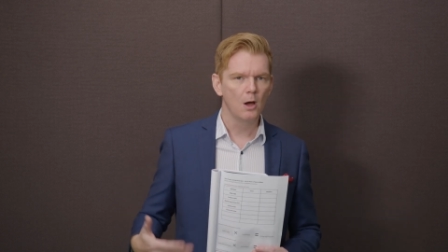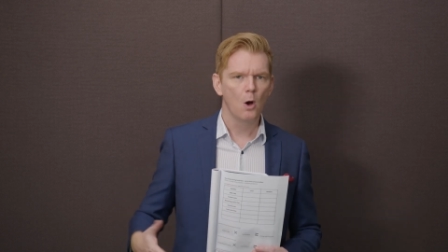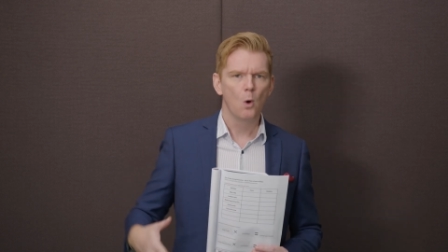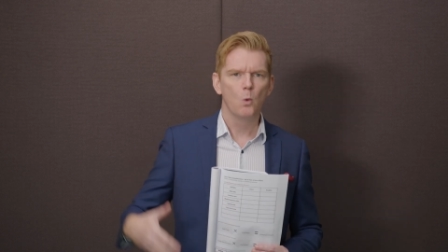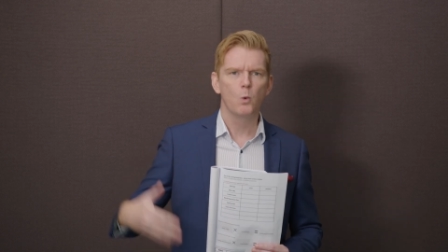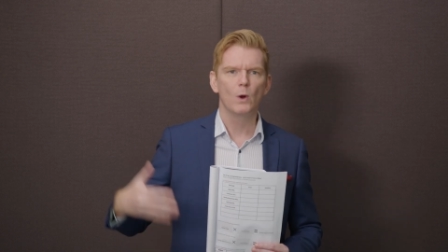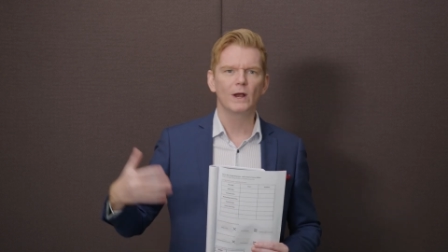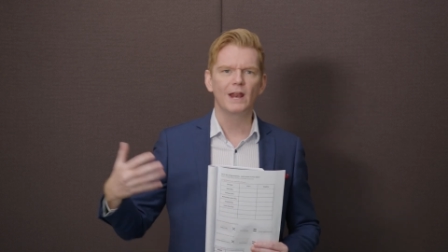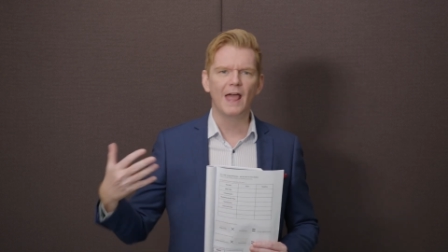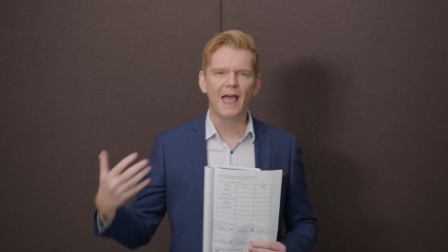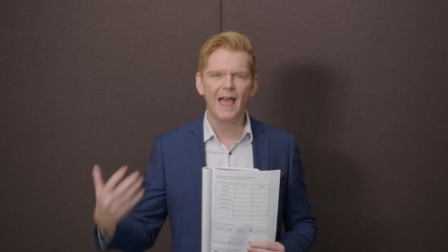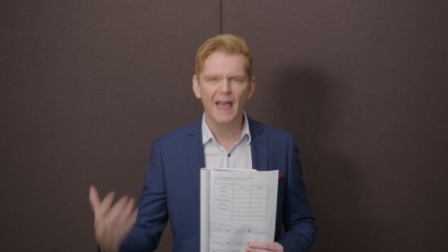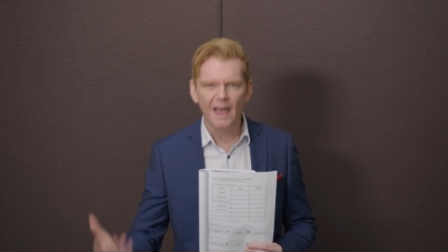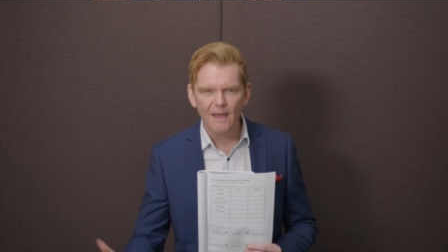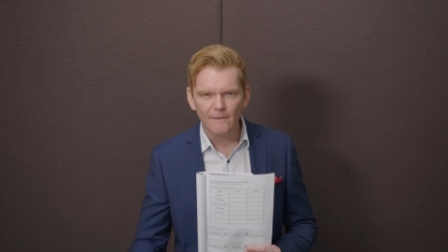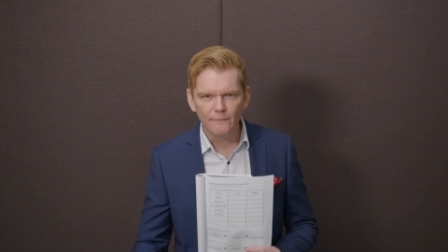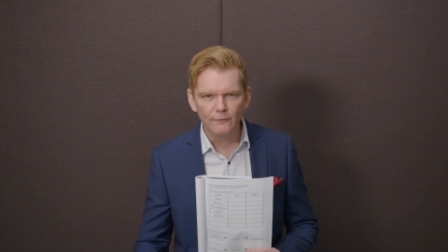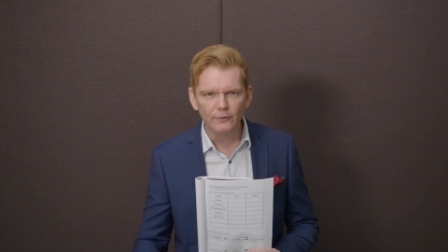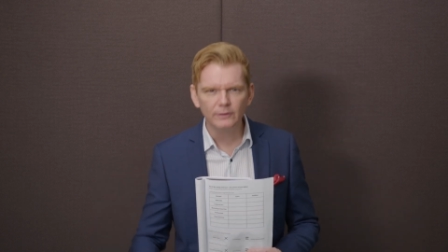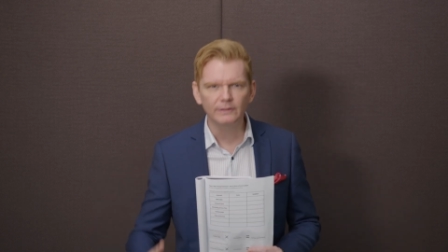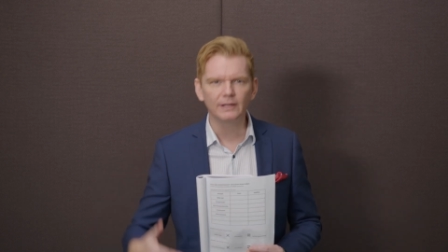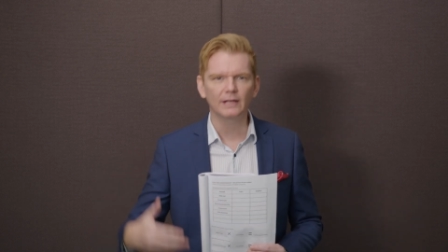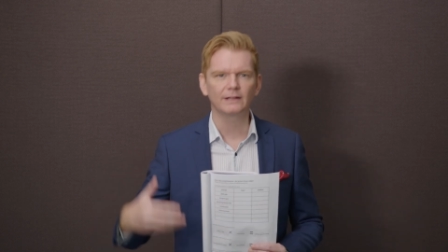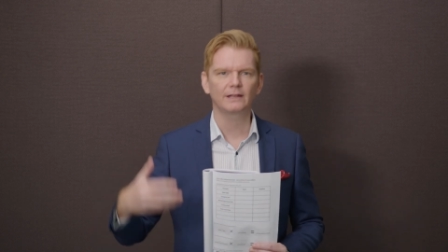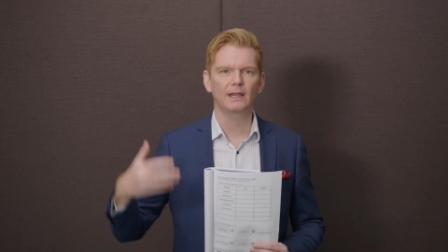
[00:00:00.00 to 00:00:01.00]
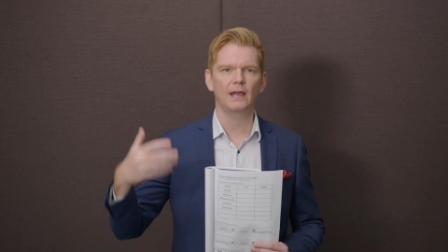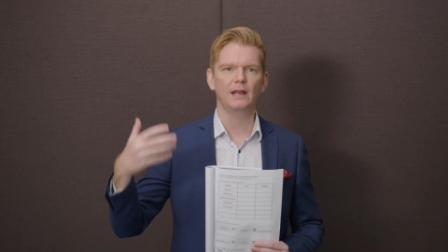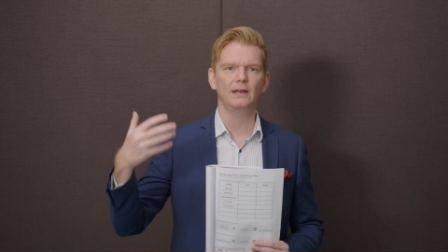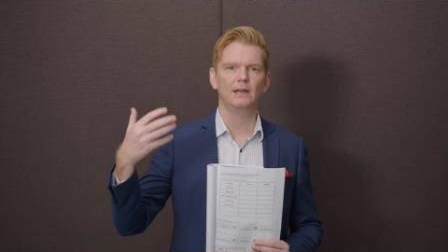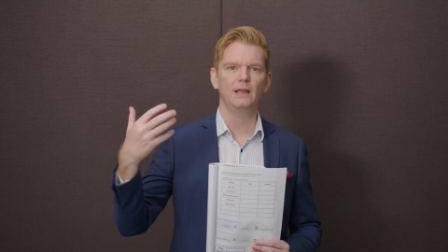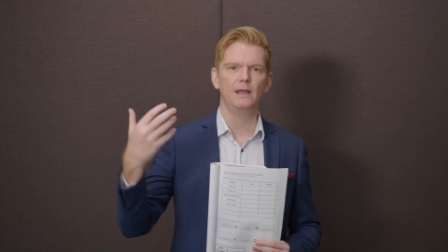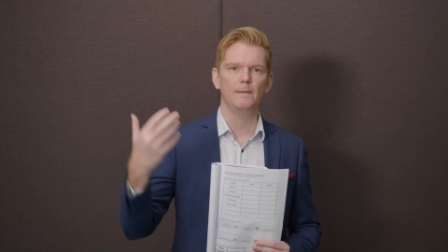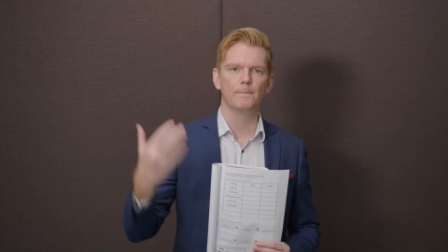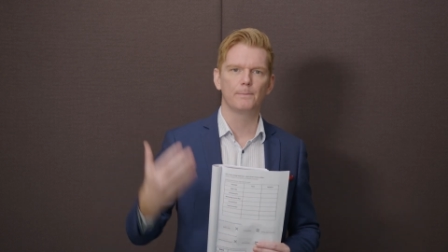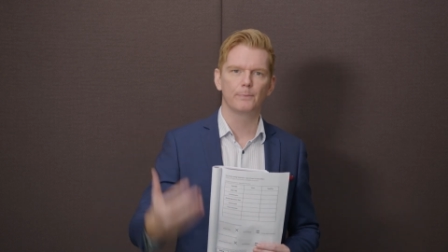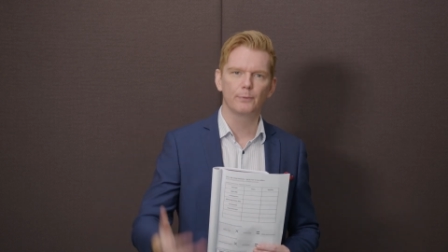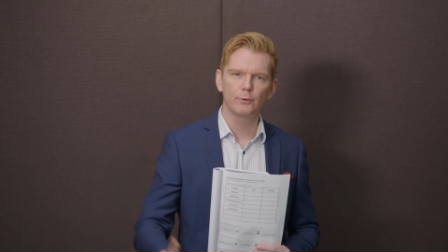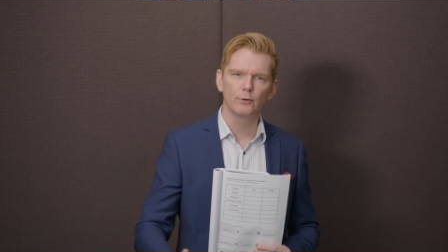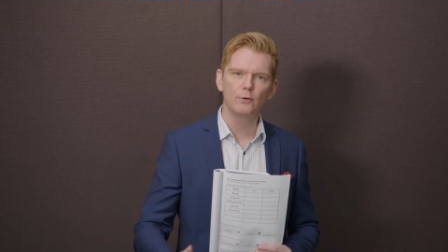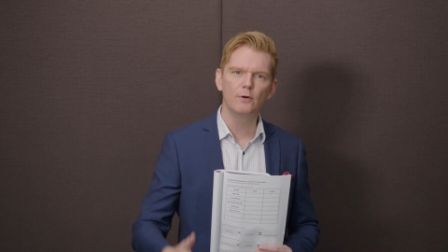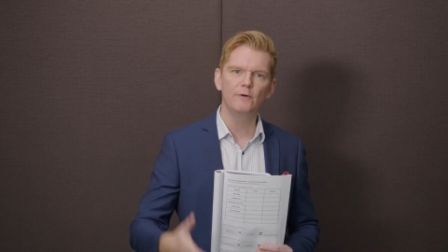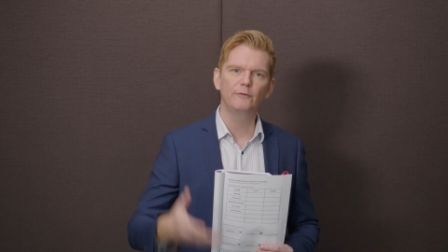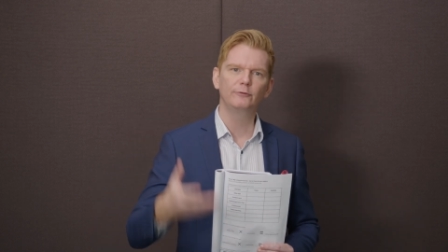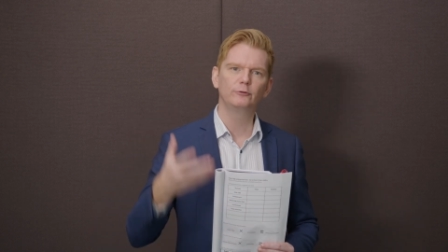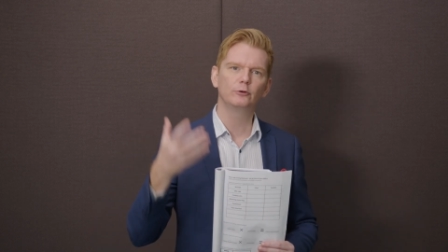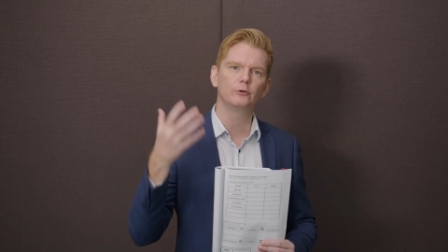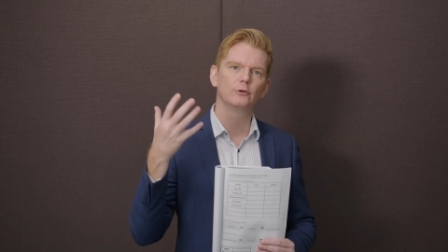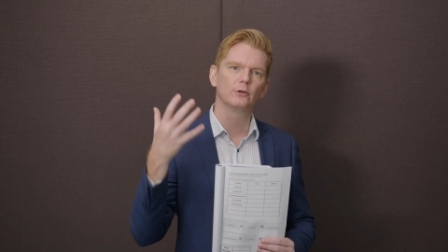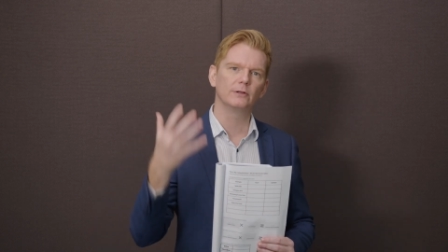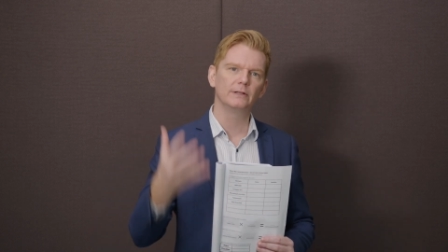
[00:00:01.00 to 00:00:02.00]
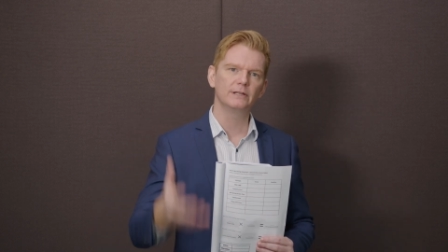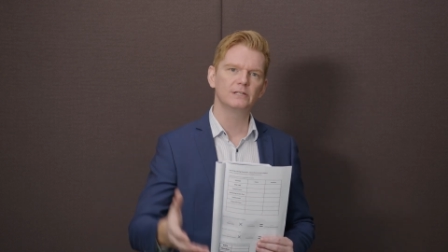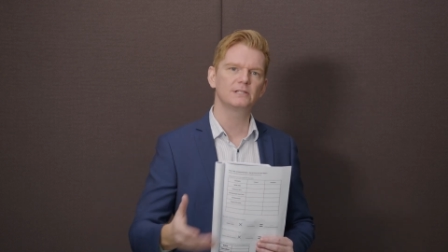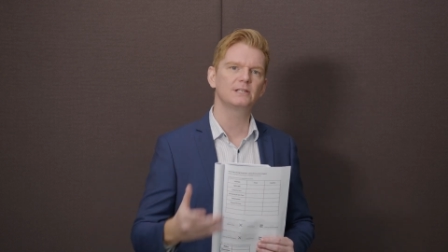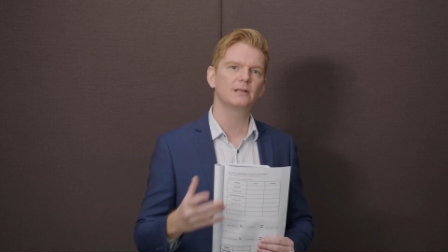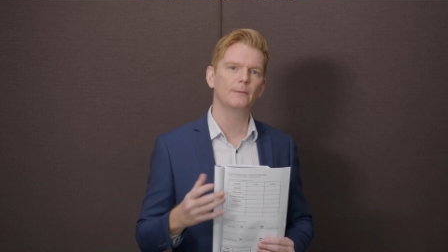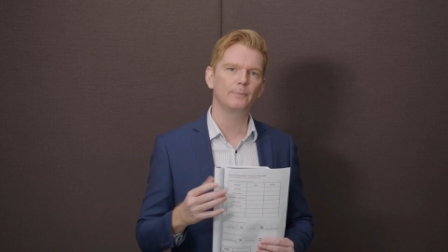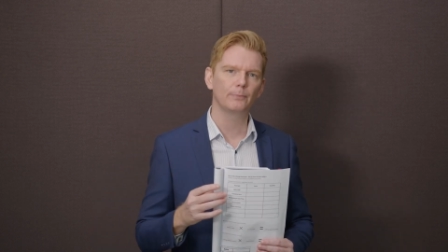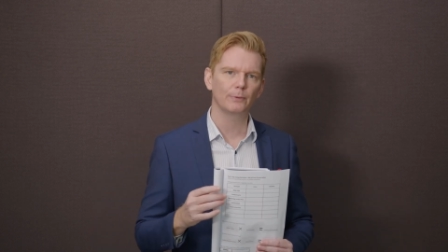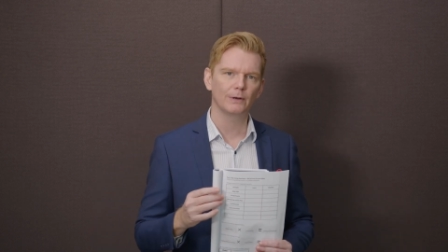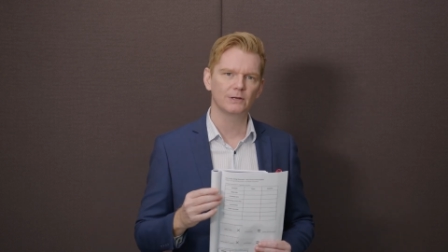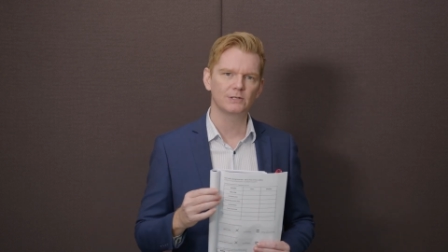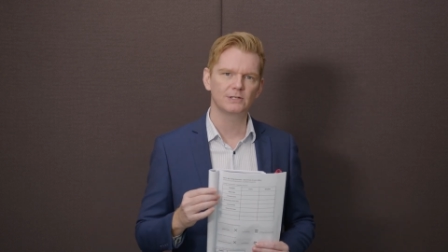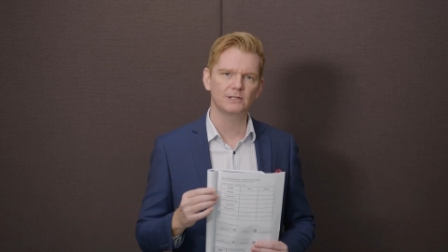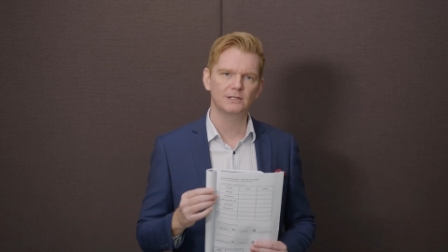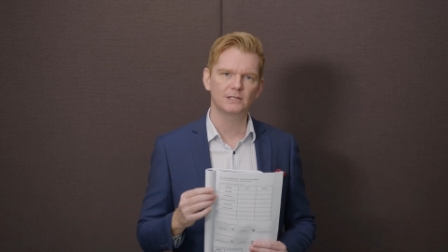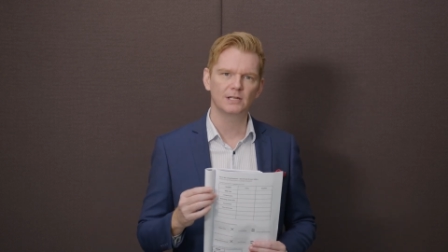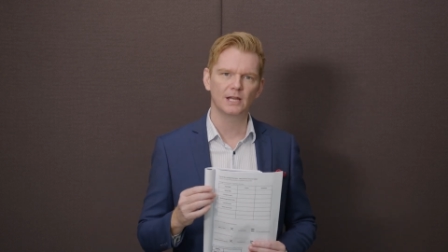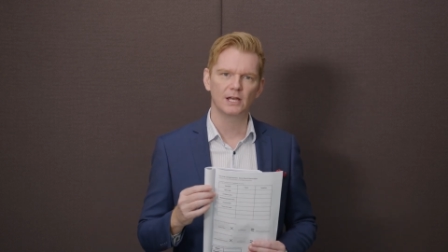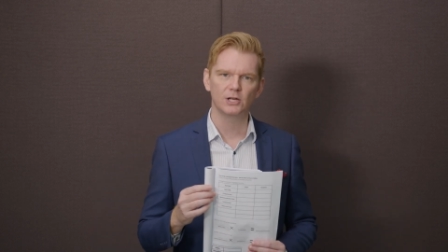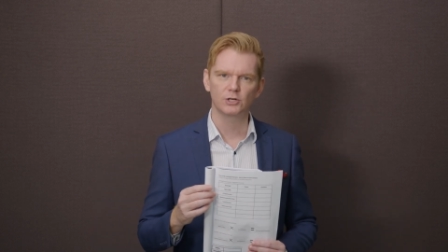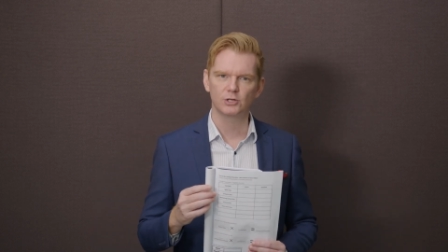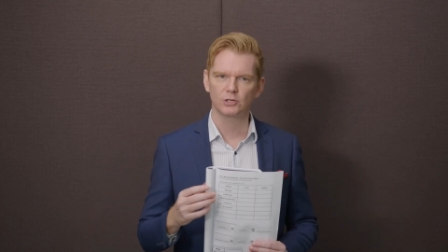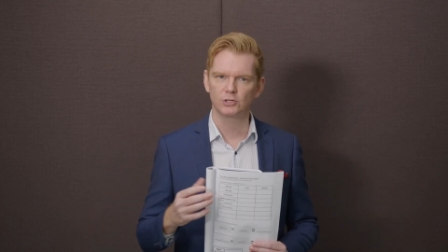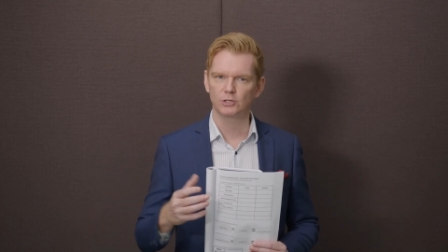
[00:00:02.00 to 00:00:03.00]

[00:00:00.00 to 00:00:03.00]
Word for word: Whatever that can improve to your listing presentation